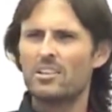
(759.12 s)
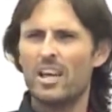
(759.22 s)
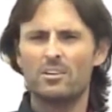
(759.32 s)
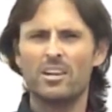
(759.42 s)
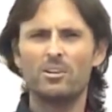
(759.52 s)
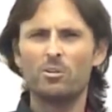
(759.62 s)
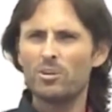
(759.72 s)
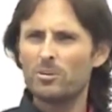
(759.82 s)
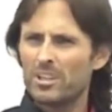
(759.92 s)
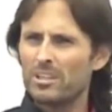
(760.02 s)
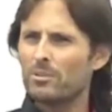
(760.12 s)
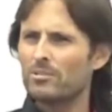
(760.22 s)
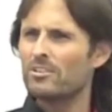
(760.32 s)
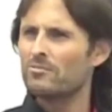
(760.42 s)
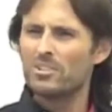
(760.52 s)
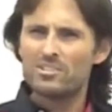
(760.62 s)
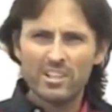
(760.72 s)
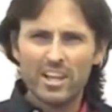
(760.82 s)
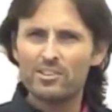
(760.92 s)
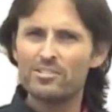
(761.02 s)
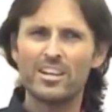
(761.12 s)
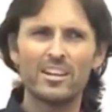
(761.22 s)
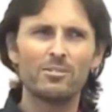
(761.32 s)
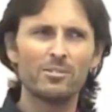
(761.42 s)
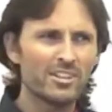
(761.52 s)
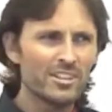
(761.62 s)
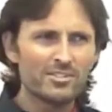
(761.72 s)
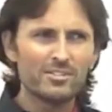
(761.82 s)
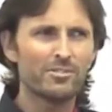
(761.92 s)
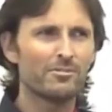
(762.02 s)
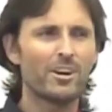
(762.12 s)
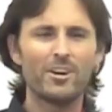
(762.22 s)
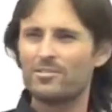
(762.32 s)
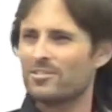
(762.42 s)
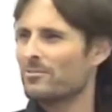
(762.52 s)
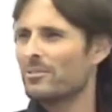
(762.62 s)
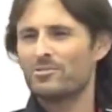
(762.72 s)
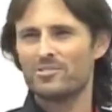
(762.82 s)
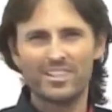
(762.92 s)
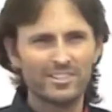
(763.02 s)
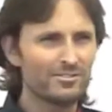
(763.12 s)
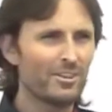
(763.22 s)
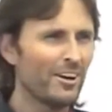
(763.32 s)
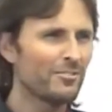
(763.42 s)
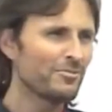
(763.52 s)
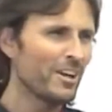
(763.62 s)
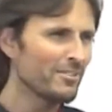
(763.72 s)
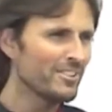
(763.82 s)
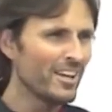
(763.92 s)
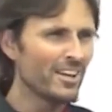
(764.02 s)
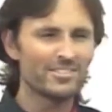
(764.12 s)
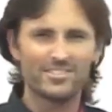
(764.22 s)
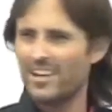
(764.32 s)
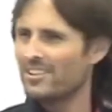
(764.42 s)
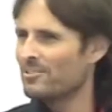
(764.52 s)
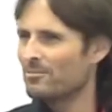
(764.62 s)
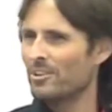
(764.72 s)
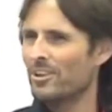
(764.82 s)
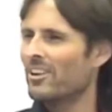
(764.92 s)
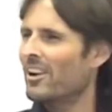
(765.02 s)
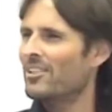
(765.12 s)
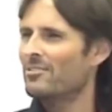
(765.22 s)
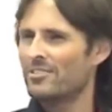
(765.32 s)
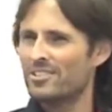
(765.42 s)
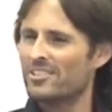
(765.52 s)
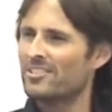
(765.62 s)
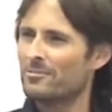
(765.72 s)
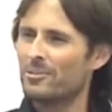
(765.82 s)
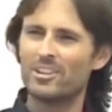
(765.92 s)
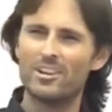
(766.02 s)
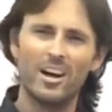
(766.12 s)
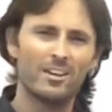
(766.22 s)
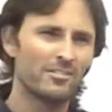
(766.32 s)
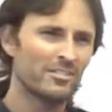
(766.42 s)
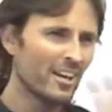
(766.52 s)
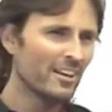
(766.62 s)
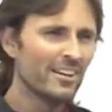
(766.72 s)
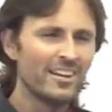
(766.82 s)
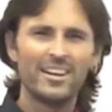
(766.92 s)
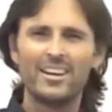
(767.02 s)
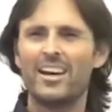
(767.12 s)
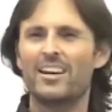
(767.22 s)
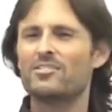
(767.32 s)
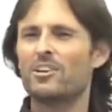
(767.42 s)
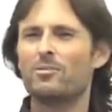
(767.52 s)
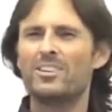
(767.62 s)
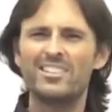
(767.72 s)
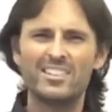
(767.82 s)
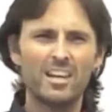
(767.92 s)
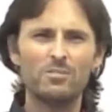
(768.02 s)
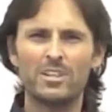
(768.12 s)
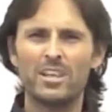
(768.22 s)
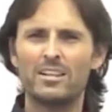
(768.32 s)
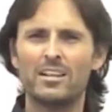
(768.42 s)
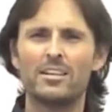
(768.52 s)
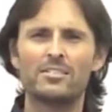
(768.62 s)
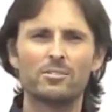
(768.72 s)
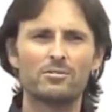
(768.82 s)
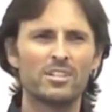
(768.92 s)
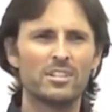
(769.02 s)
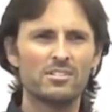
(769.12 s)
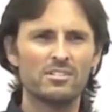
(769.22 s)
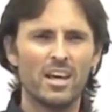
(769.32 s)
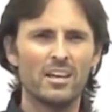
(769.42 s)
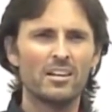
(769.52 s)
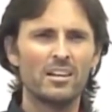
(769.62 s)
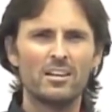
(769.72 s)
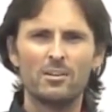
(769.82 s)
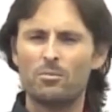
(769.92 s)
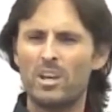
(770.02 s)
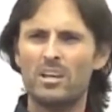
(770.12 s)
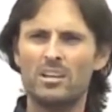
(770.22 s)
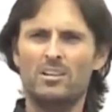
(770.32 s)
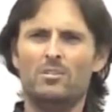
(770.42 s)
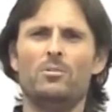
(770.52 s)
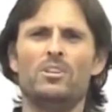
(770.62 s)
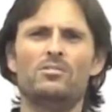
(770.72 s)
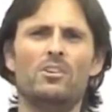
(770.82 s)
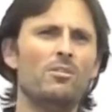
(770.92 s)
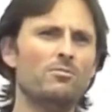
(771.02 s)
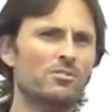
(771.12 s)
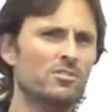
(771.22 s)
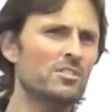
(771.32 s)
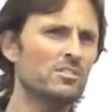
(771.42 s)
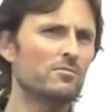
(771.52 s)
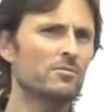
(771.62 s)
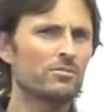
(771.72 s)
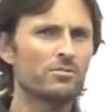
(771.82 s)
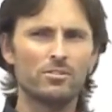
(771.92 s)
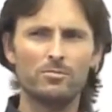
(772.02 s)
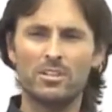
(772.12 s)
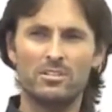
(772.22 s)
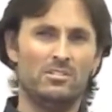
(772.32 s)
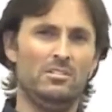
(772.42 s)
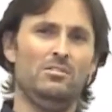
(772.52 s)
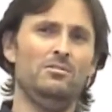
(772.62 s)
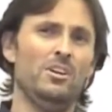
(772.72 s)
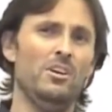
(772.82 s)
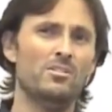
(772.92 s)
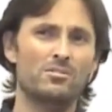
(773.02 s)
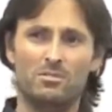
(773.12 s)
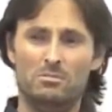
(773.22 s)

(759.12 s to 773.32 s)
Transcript: And all the people that have misled us down all of these different roads that we're sick and tired of travelling down because they didn't work either and this didn't work either and that. And so in the end we get ourselves into this state where we're so resistive to truth because who knows?